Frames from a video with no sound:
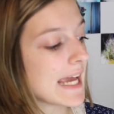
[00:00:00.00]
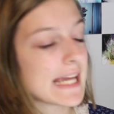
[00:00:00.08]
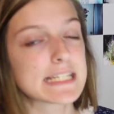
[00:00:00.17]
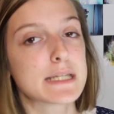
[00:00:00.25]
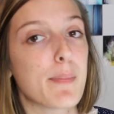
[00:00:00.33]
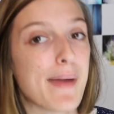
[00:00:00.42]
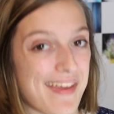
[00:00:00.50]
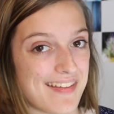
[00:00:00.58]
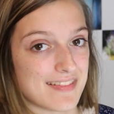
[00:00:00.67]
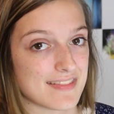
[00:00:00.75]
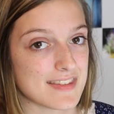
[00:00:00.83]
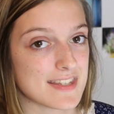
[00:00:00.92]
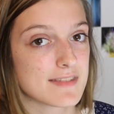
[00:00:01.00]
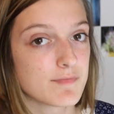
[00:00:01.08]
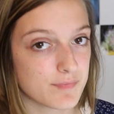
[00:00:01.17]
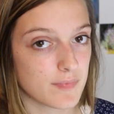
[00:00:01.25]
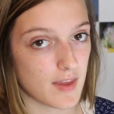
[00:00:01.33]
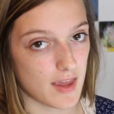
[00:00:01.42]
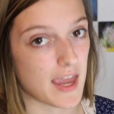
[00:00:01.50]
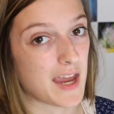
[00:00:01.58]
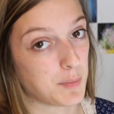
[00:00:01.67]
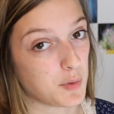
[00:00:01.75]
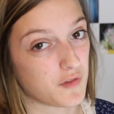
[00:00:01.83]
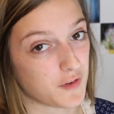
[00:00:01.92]
It depends,
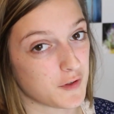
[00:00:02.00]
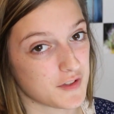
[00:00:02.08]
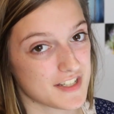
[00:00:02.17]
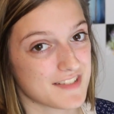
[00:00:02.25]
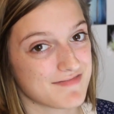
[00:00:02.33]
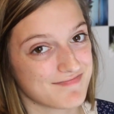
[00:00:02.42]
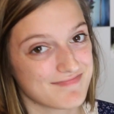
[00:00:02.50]
ambivert.